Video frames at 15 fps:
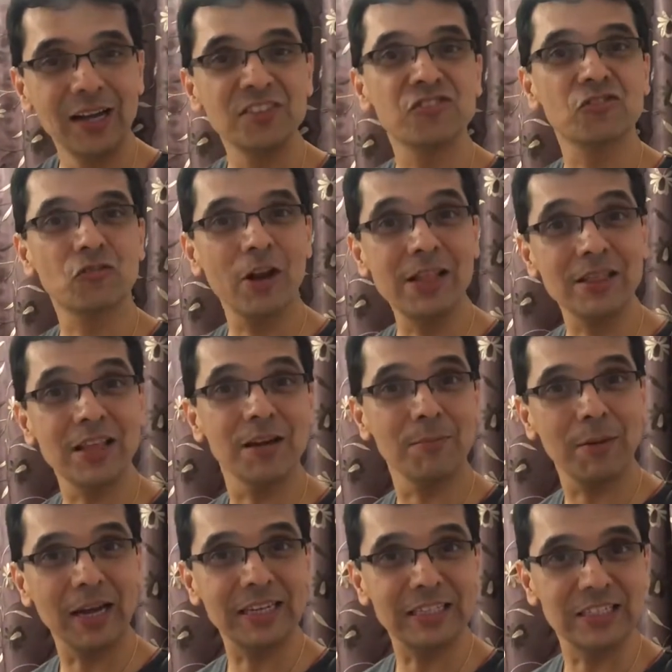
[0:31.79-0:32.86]

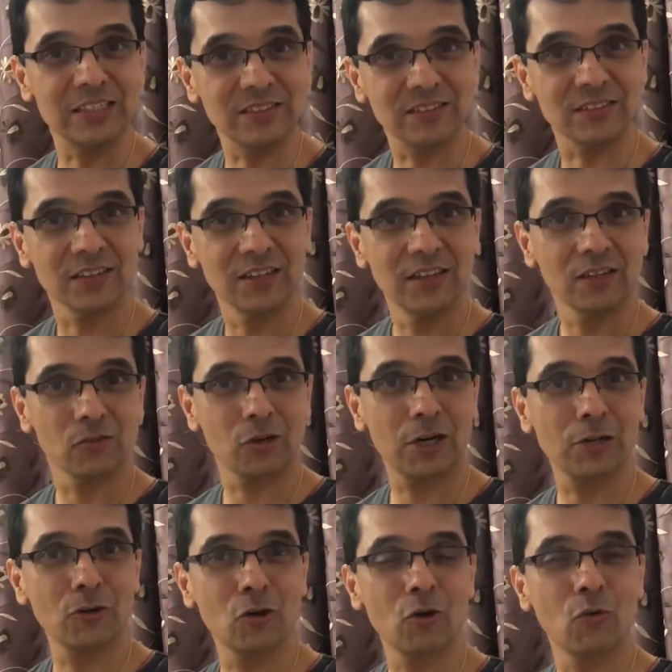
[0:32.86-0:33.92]
strengthen my knees, so
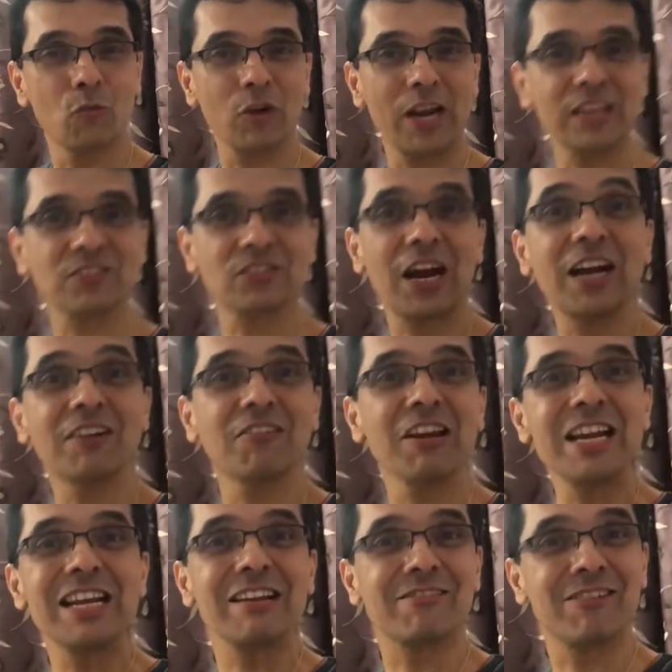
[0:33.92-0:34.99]
that you know when I start
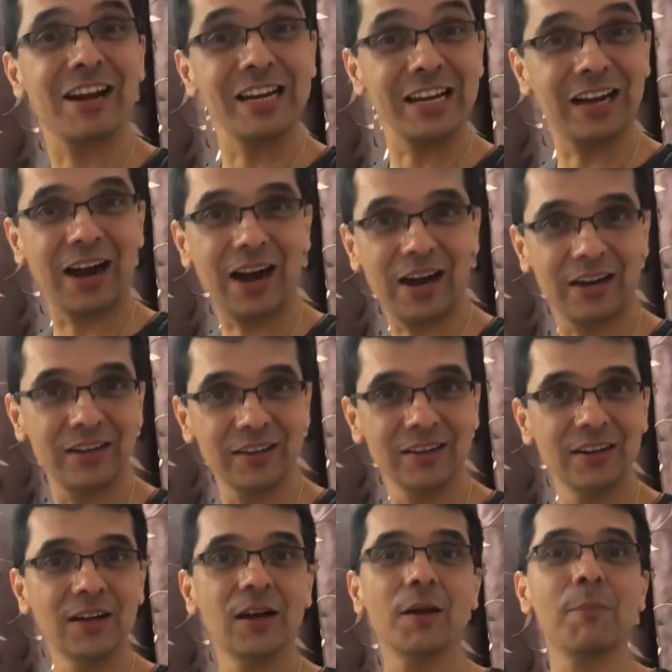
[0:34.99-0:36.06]
really running
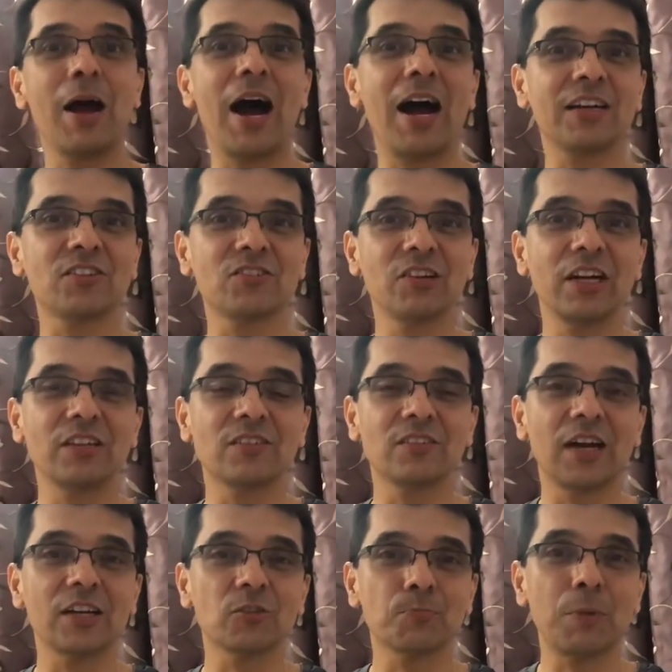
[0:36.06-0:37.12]
hard my heart really
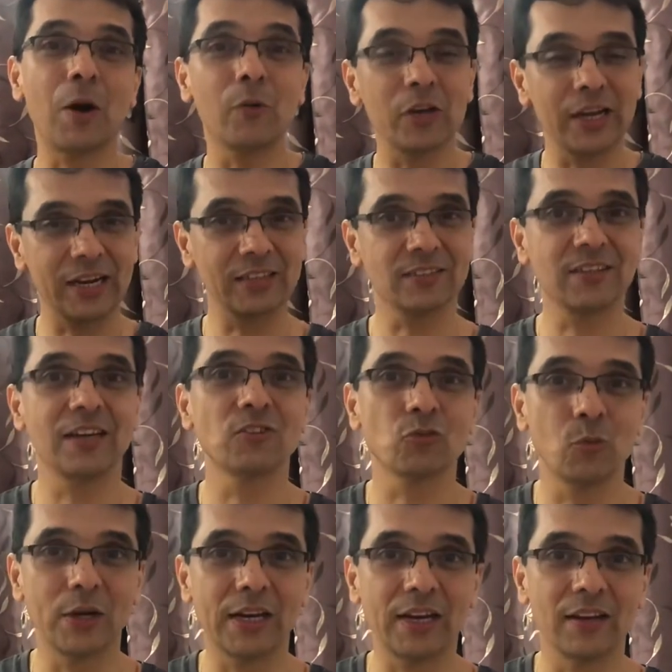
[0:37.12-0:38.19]
starts pounding and I start
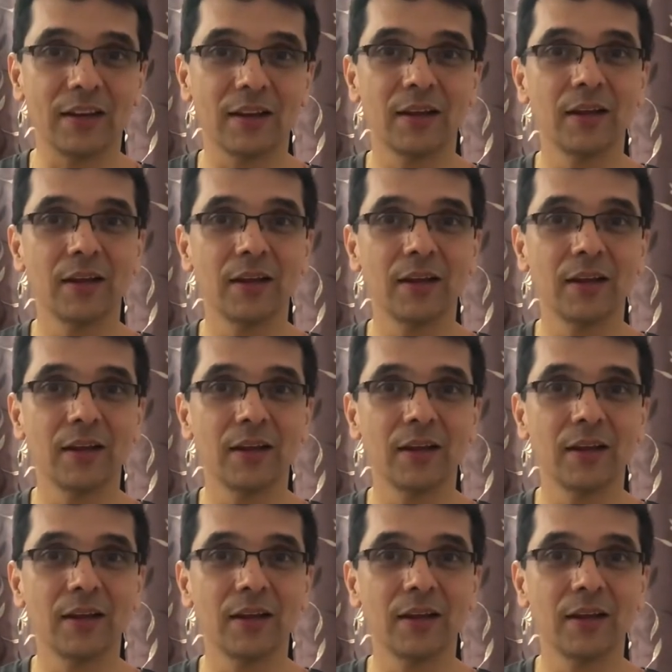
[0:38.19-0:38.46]
sweating.